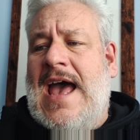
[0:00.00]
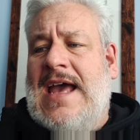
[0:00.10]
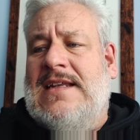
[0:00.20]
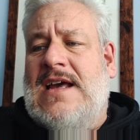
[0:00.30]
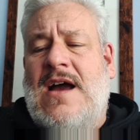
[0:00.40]

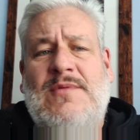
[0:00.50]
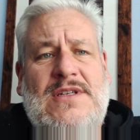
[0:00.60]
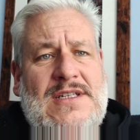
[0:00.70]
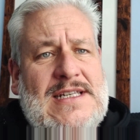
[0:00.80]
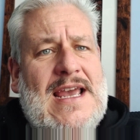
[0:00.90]
And
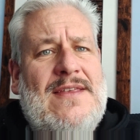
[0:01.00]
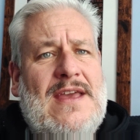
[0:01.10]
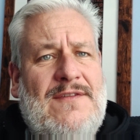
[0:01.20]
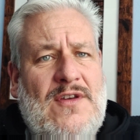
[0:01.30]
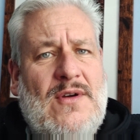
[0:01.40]
I would just
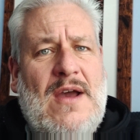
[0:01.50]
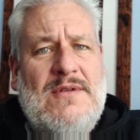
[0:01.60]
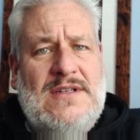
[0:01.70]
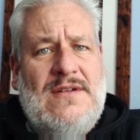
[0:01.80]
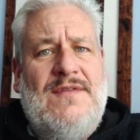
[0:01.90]
say that if
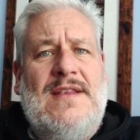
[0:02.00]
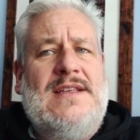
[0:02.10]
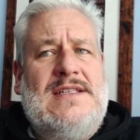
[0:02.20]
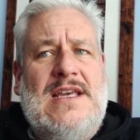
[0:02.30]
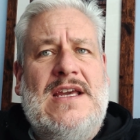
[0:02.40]
you're going to an
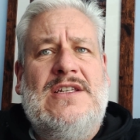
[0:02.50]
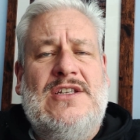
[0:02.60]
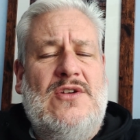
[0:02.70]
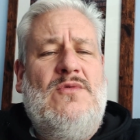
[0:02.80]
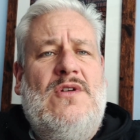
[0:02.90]
event this
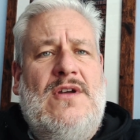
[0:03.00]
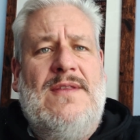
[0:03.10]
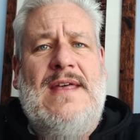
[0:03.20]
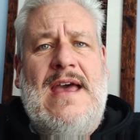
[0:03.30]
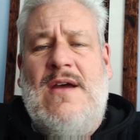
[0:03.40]
year, do
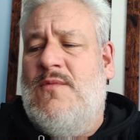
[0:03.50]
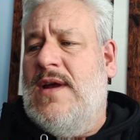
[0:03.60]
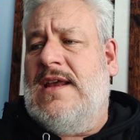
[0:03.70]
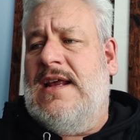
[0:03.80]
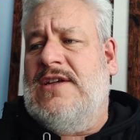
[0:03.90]
look at
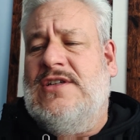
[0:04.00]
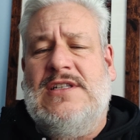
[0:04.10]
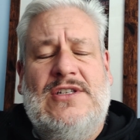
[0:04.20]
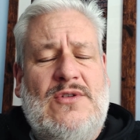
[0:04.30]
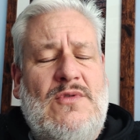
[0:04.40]
their
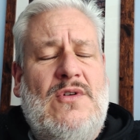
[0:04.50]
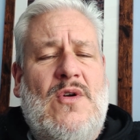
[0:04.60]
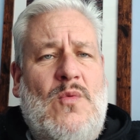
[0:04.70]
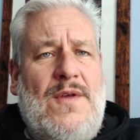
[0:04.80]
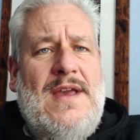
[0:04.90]
regulations,
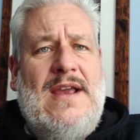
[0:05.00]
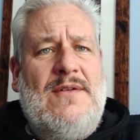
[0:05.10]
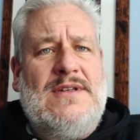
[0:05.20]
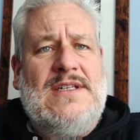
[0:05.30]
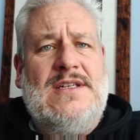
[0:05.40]
do look at what
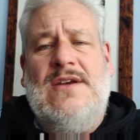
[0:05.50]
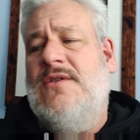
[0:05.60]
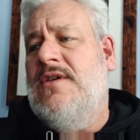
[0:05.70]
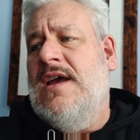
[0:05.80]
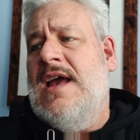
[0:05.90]
they're going to
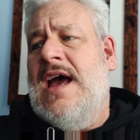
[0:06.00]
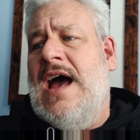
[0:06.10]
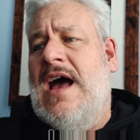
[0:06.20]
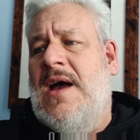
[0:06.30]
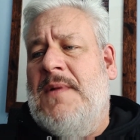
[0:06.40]
do.
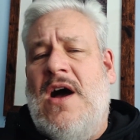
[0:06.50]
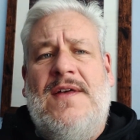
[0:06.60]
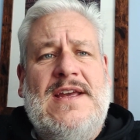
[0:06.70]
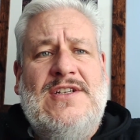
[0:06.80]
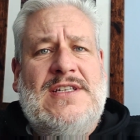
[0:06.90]

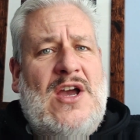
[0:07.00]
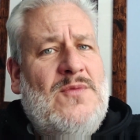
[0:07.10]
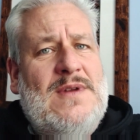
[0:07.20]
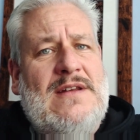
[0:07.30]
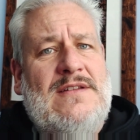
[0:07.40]
Are they
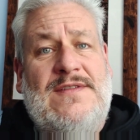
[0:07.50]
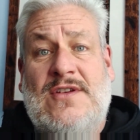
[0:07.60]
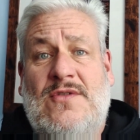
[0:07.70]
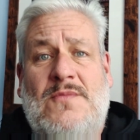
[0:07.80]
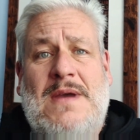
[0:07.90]
just
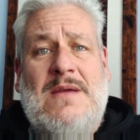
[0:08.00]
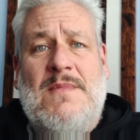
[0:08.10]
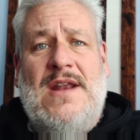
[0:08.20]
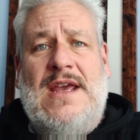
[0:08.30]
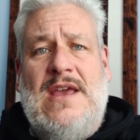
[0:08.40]
opening to
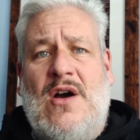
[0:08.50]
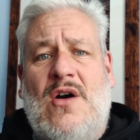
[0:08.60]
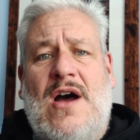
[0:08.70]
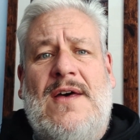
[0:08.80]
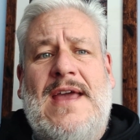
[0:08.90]
make
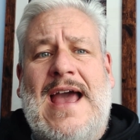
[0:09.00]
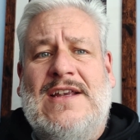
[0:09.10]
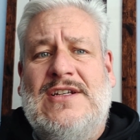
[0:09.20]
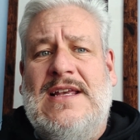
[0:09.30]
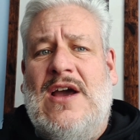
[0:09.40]
money, or are
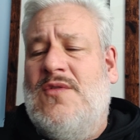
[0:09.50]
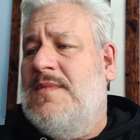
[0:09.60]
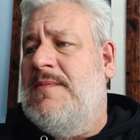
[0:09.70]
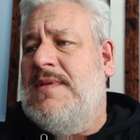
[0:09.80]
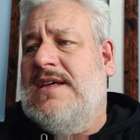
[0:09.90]
they
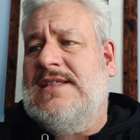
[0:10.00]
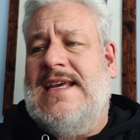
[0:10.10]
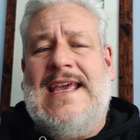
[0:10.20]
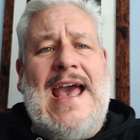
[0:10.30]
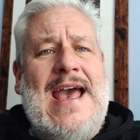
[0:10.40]
actually opening
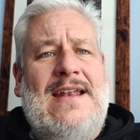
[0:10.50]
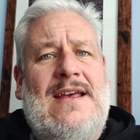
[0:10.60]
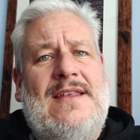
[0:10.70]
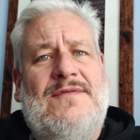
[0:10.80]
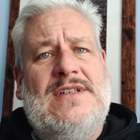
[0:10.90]
because they
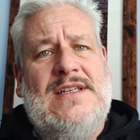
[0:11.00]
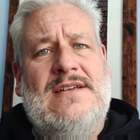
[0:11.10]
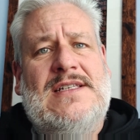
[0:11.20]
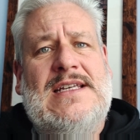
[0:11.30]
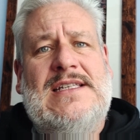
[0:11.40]
can and they've
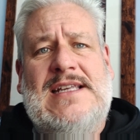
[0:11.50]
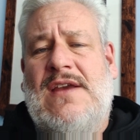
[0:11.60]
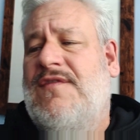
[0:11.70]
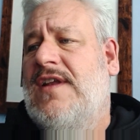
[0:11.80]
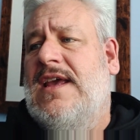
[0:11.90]
discussed
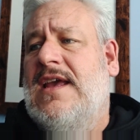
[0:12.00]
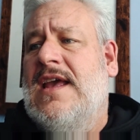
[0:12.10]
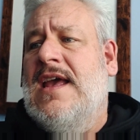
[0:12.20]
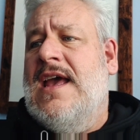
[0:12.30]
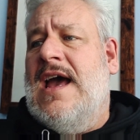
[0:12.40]
it
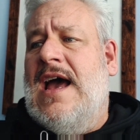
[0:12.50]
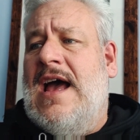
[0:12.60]
safely?